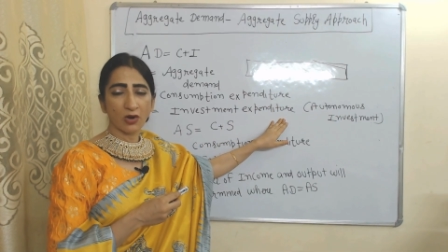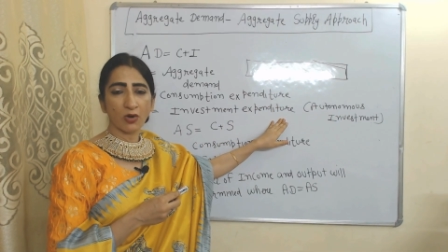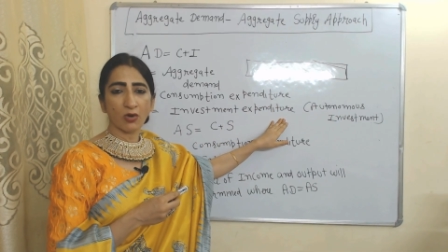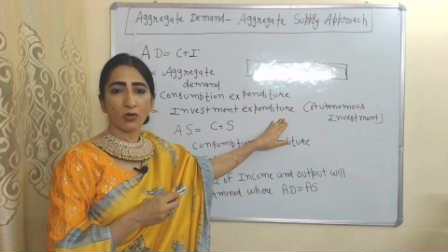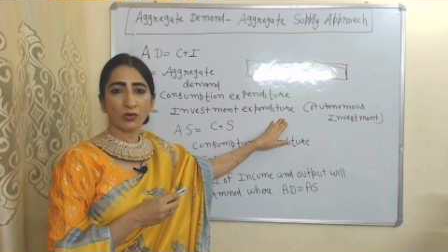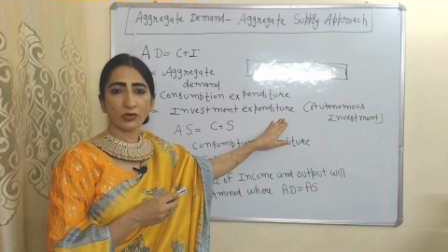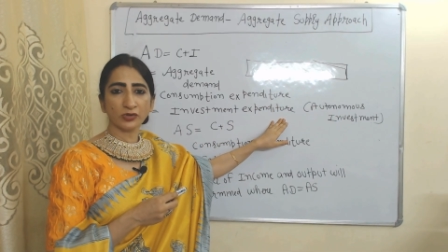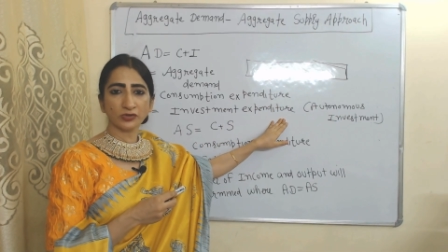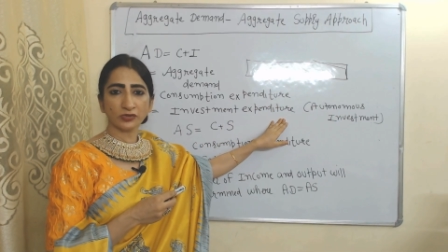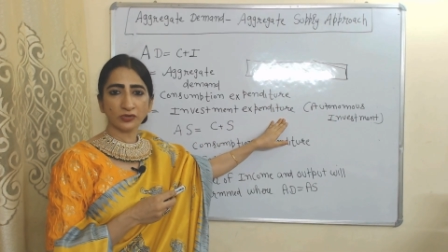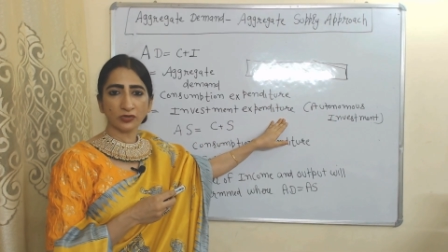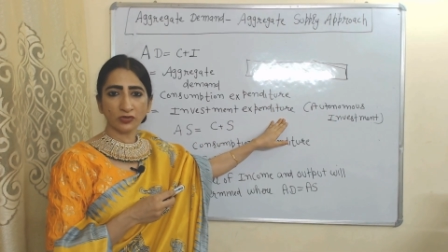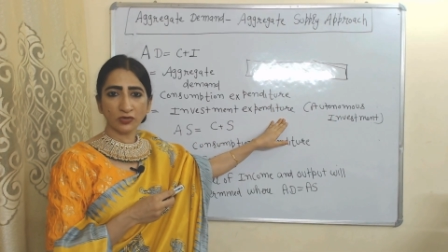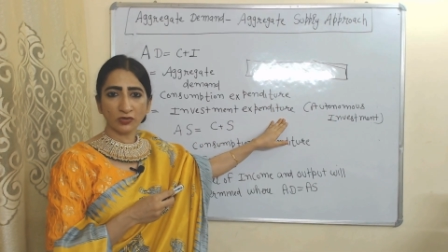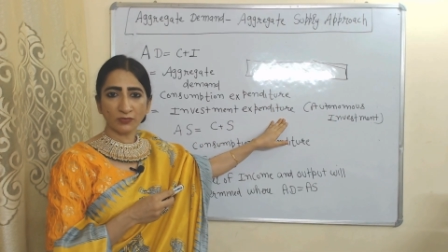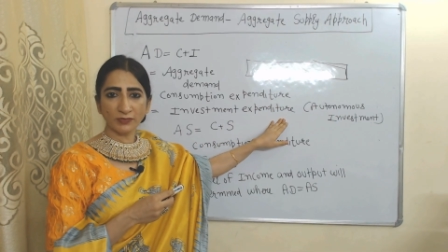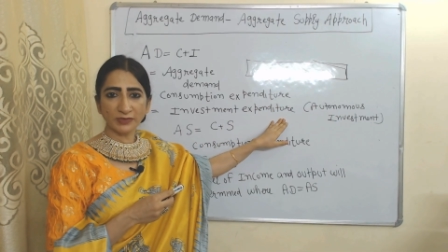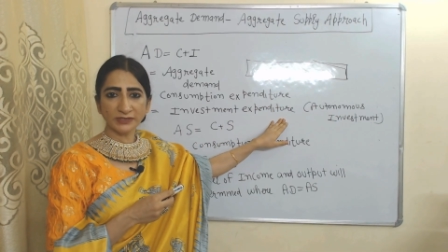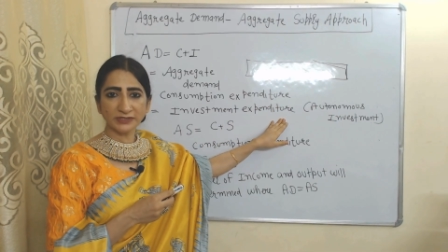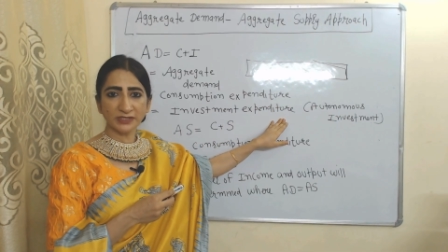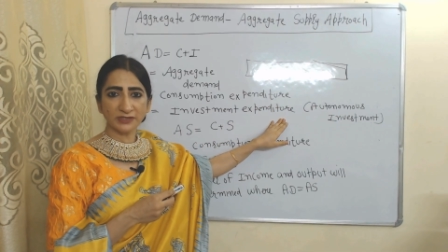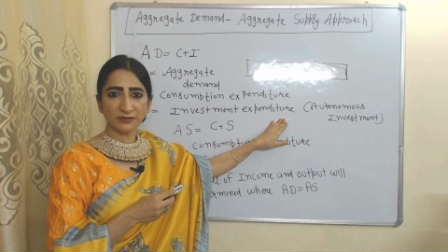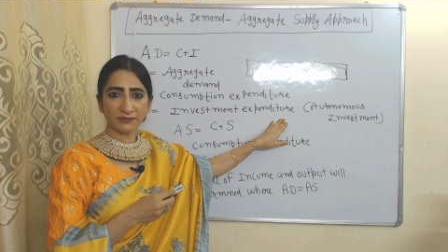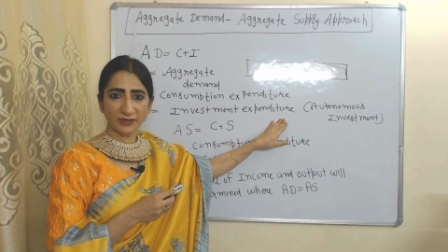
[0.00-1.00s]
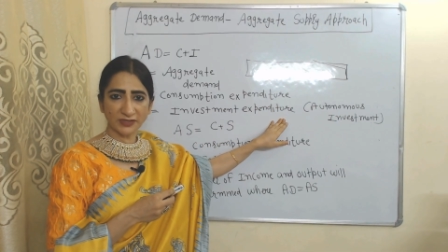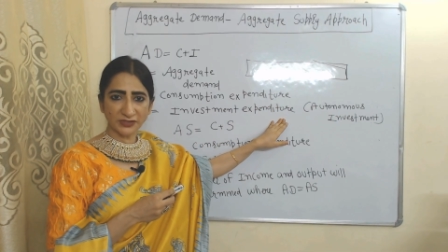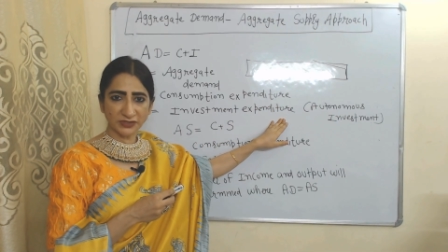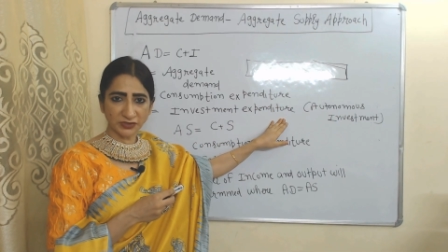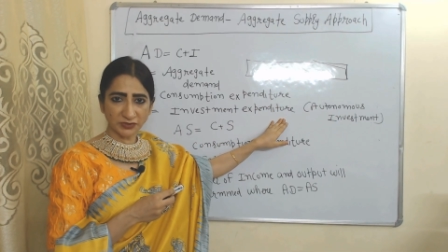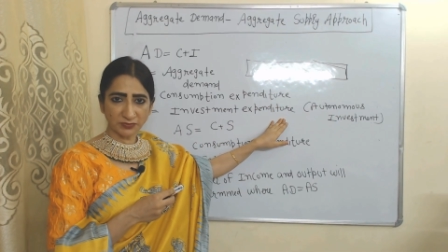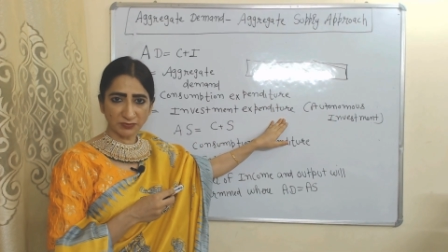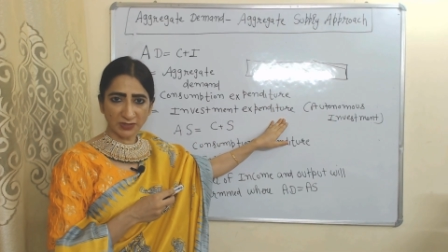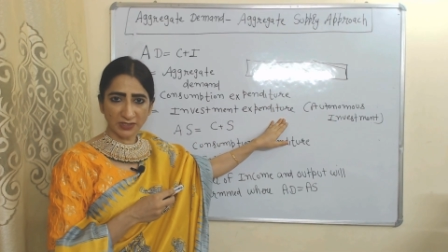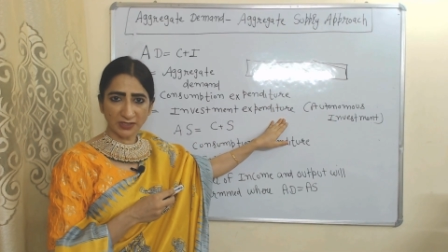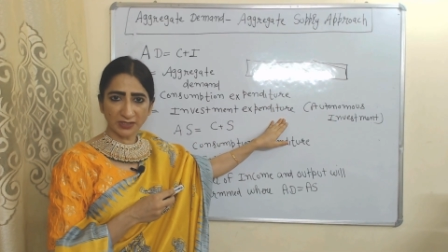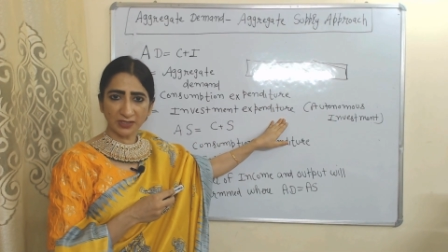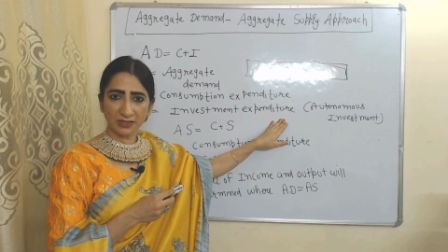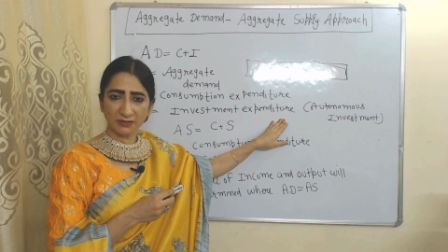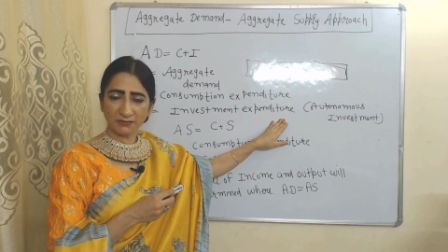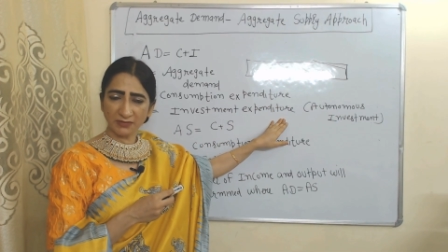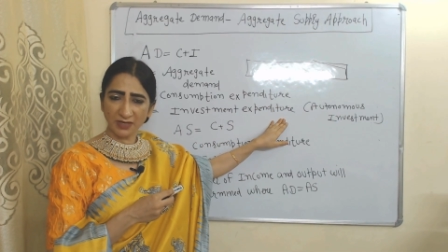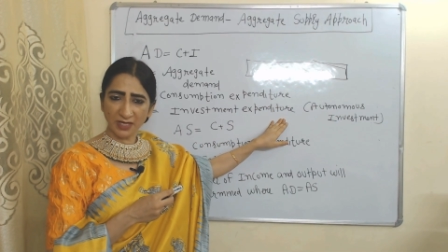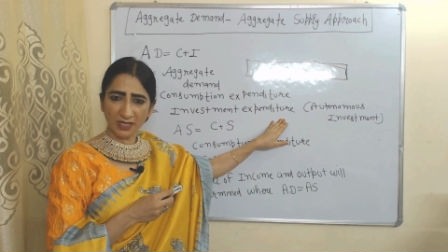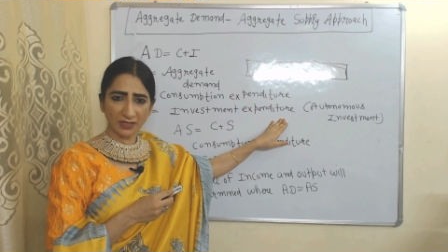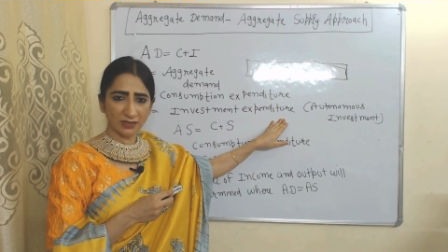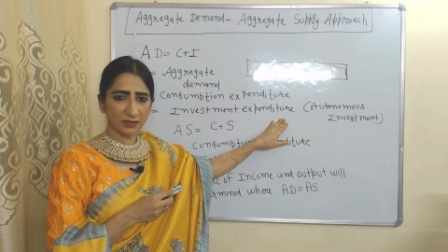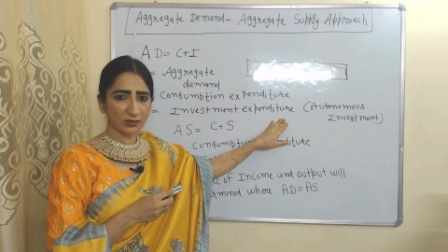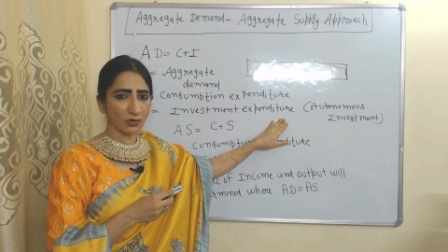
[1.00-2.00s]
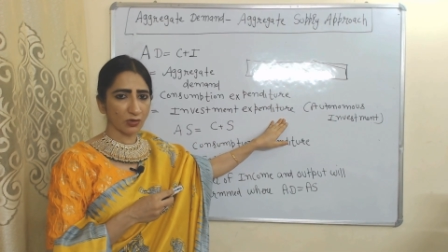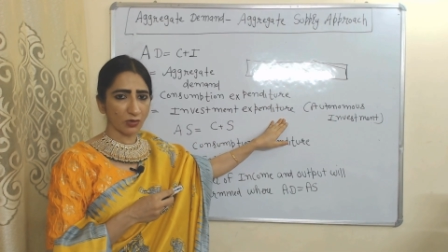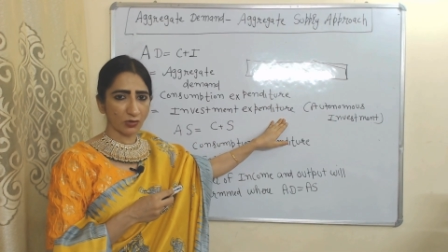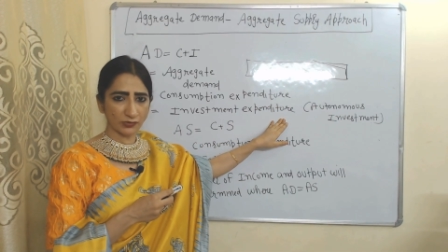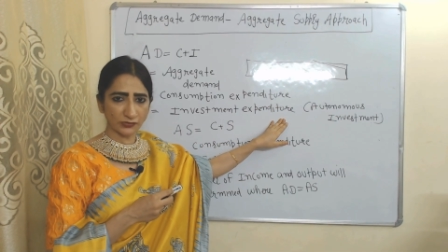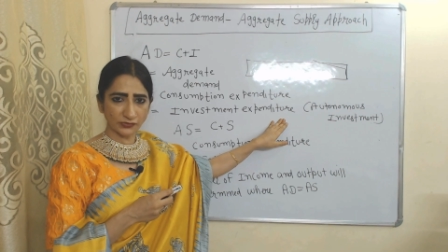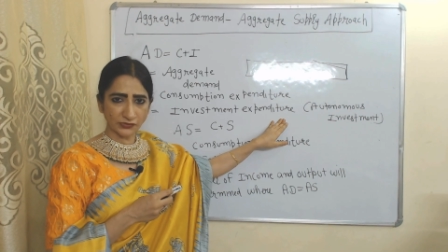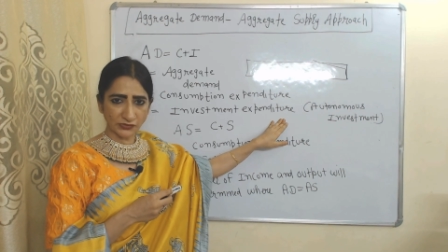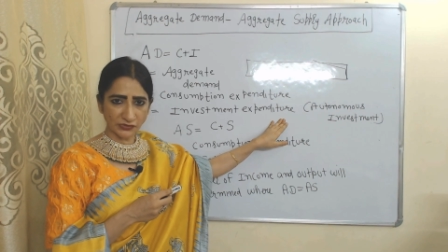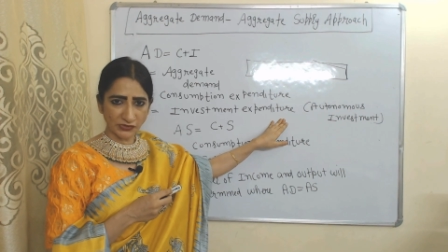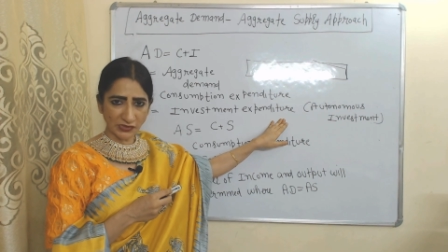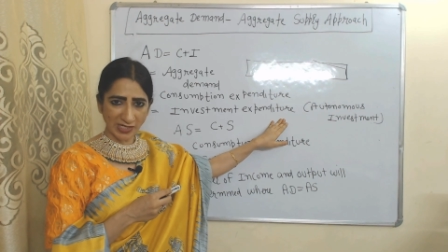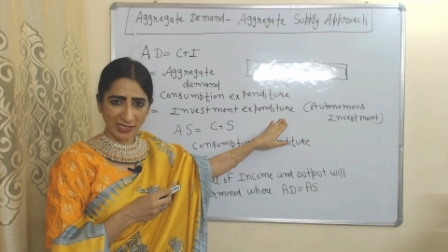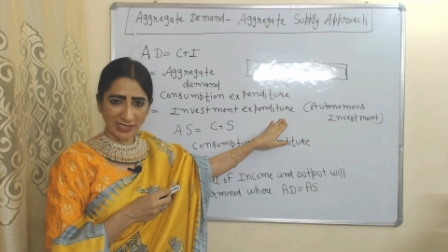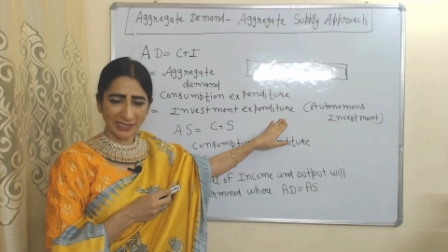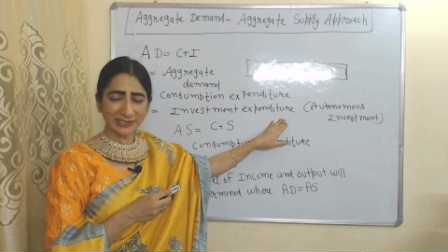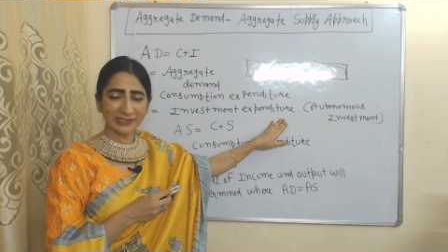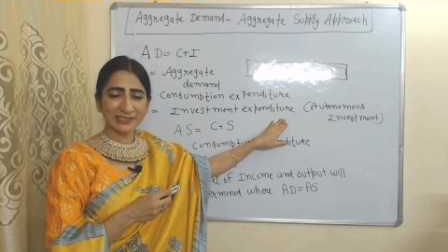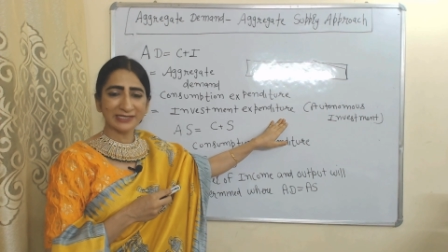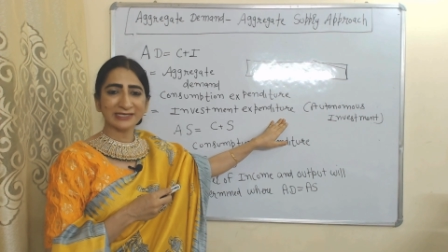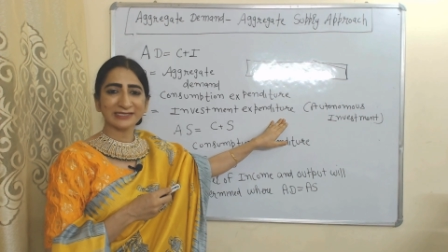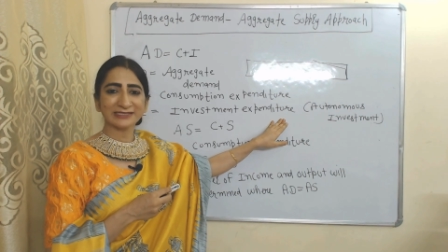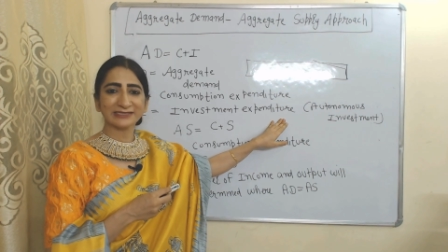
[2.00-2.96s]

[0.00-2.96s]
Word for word: Autonomous investment remain constant.